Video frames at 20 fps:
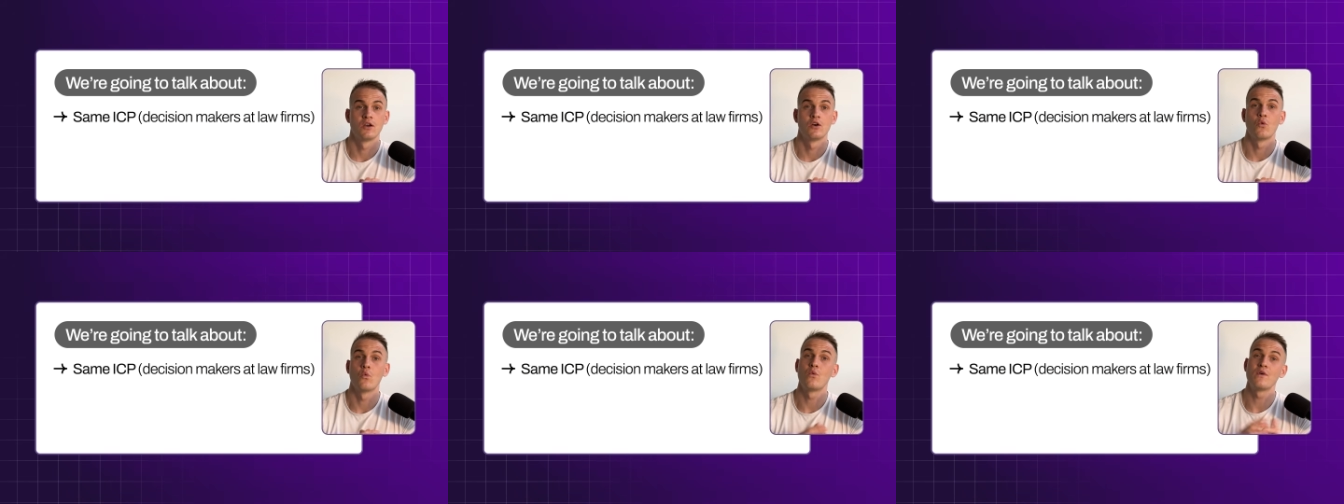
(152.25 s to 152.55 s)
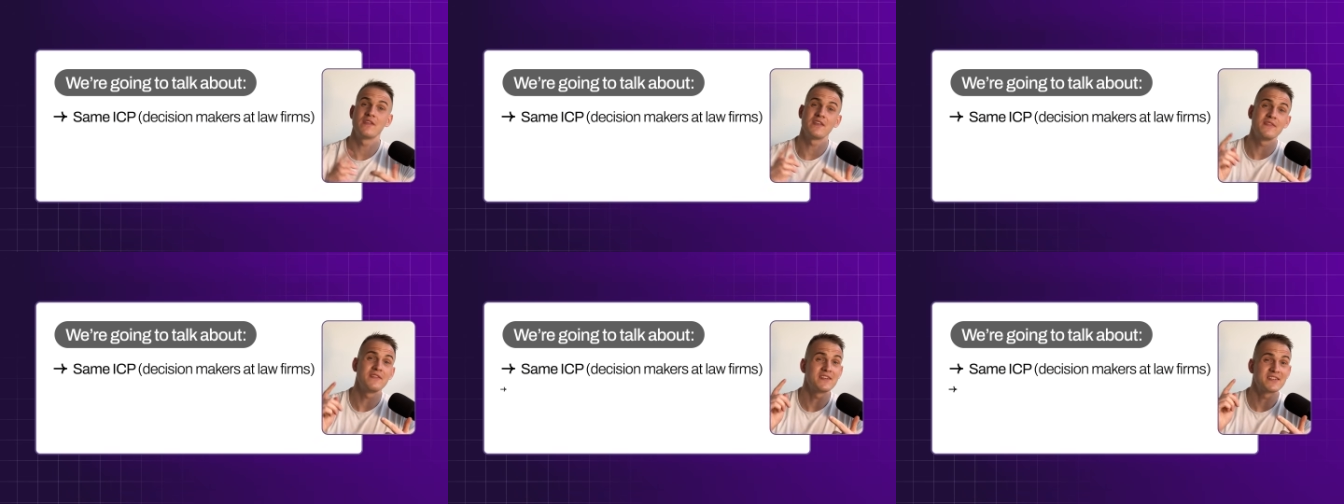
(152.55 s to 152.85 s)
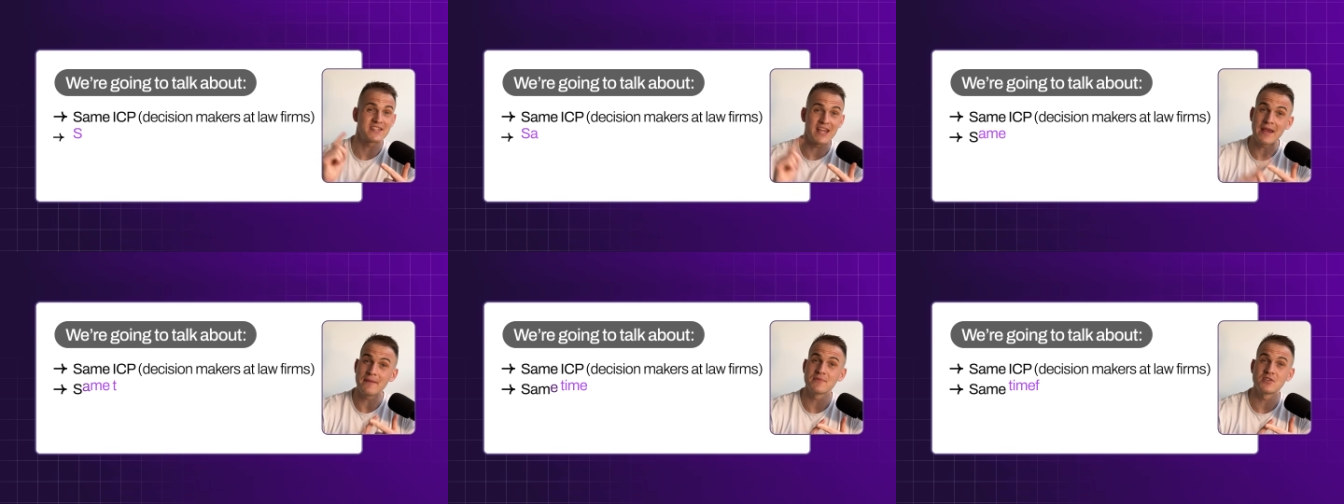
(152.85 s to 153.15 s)
within the
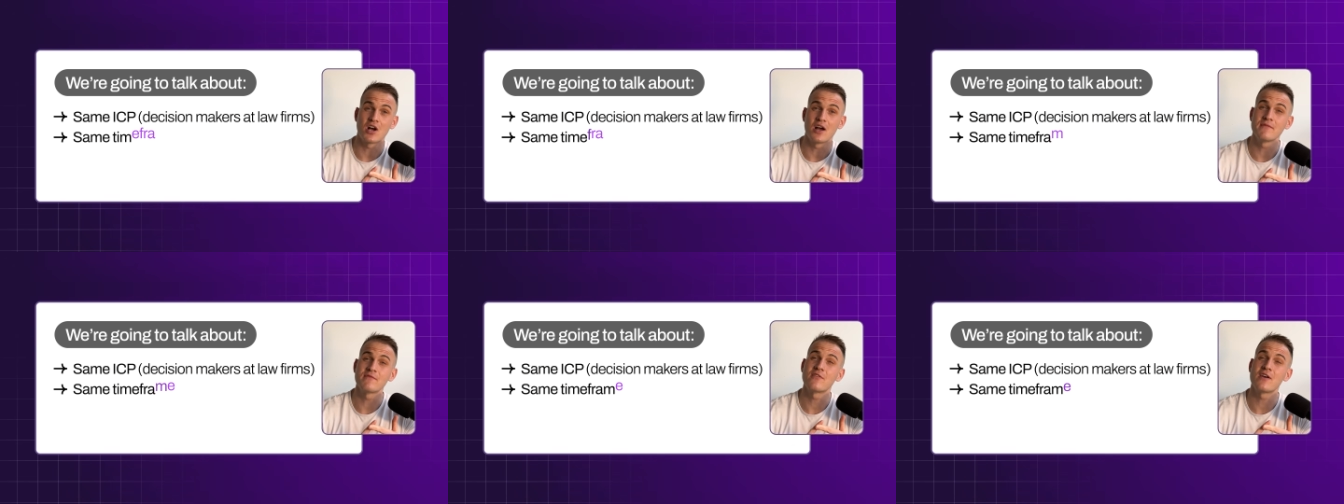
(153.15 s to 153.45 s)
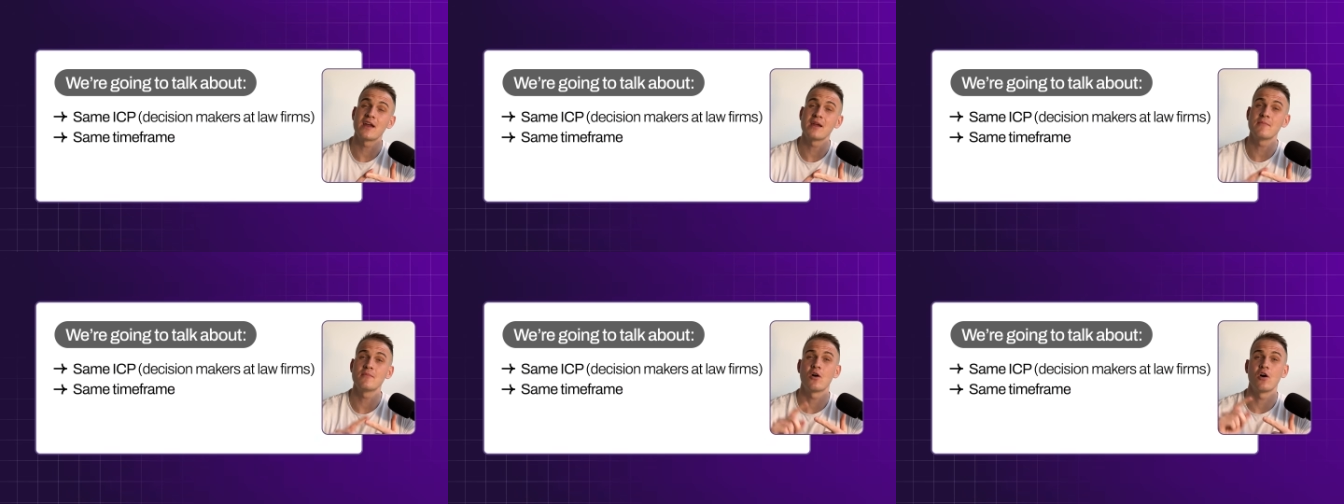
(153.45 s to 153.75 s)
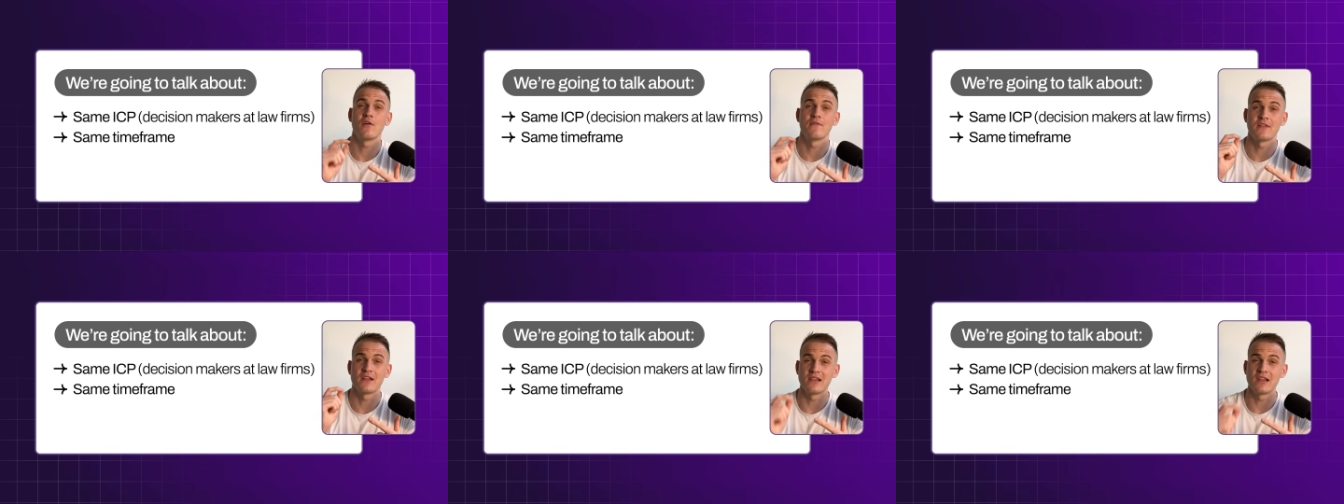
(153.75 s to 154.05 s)
same time frame of
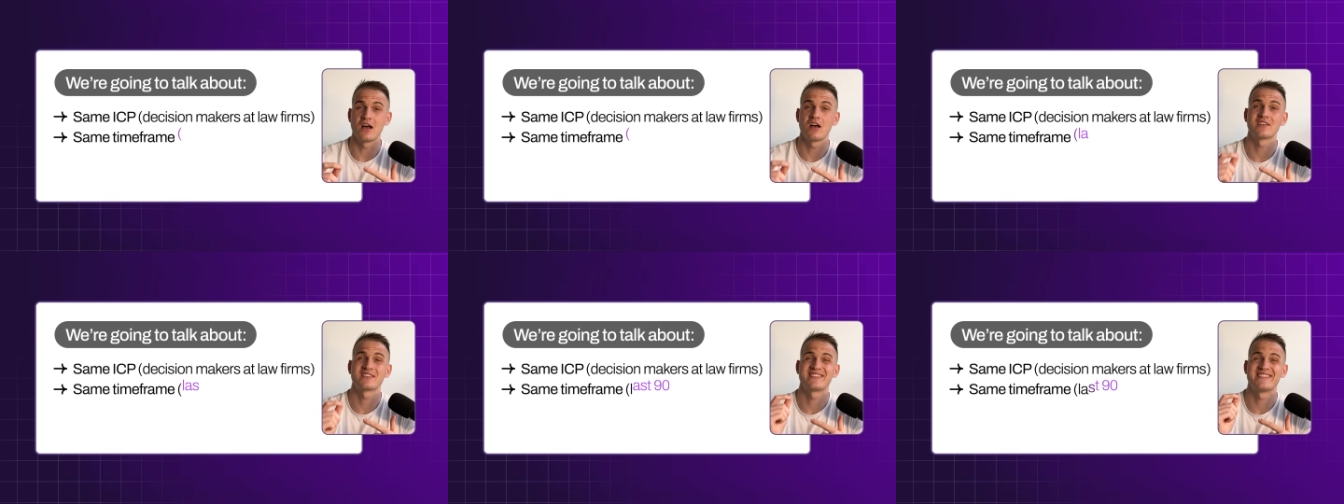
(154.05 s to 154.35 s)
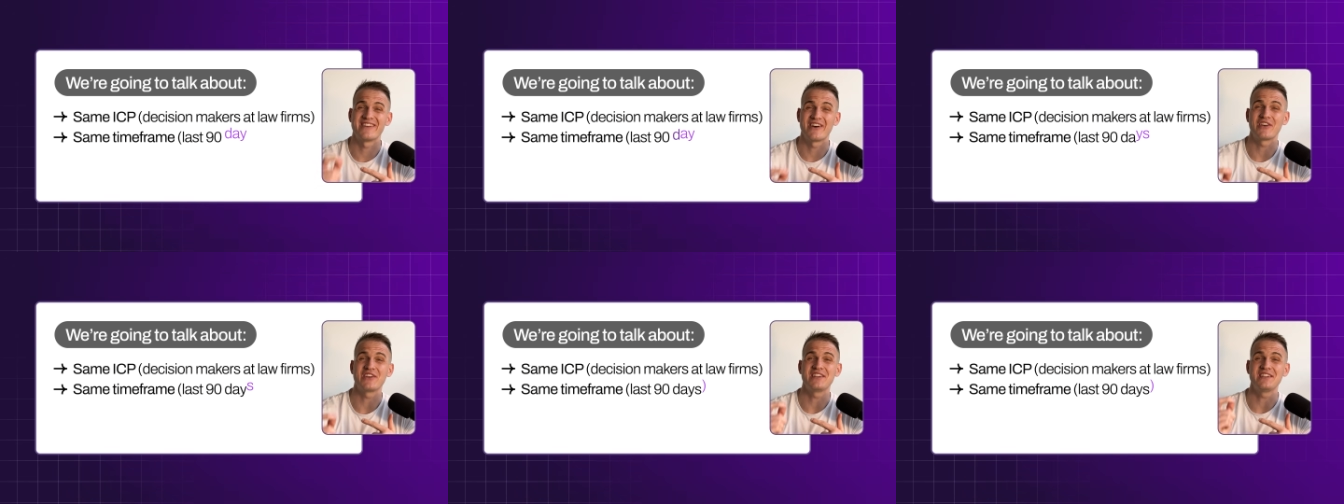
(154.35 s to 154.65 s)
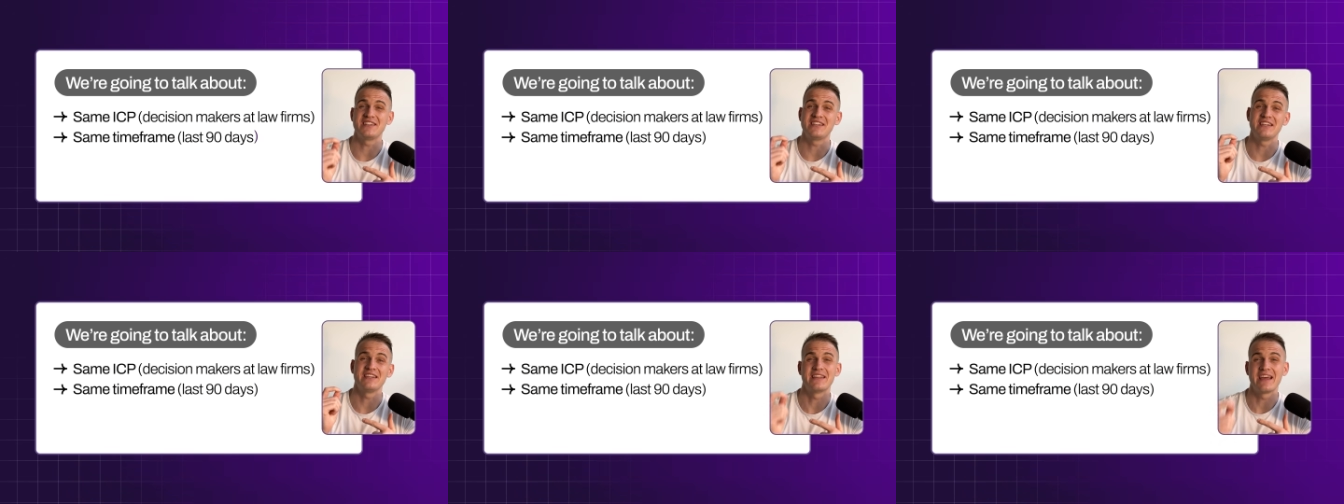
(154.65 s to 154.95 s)
the last
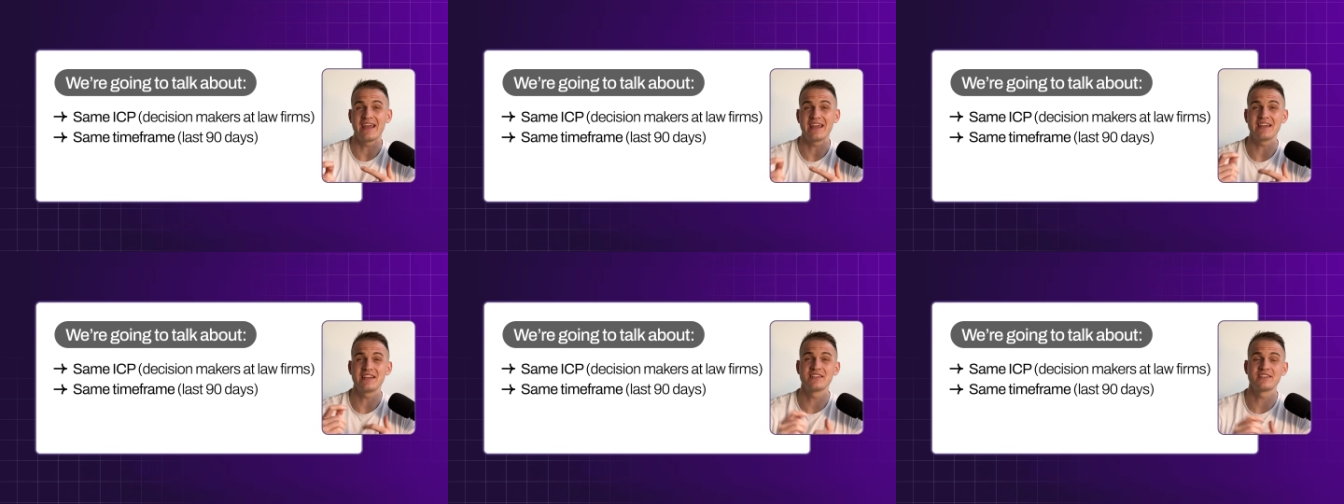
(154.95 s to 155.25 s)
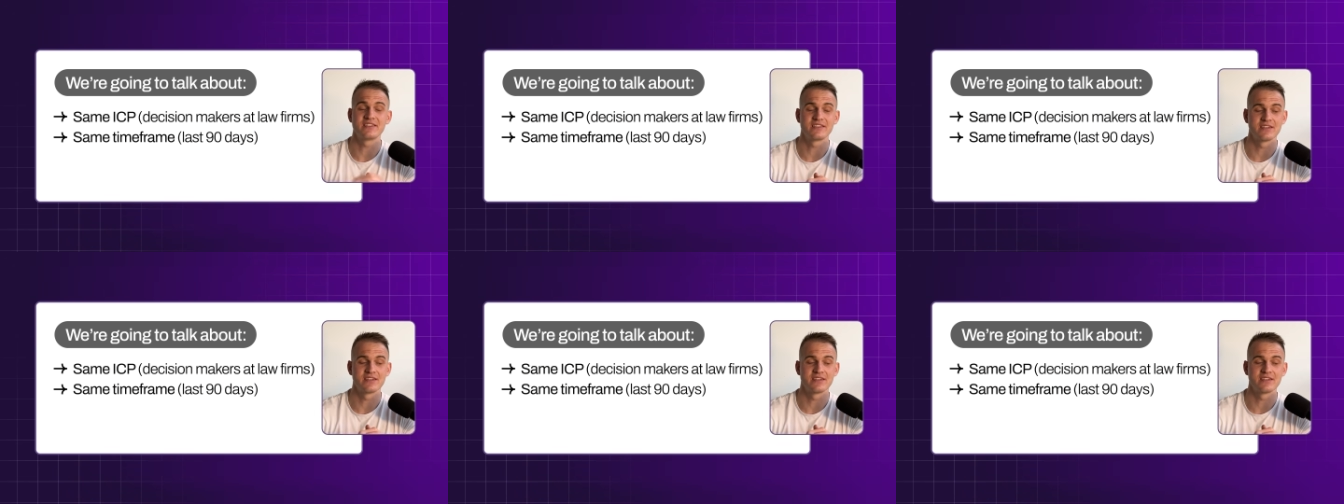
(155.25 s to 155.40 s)
90 days,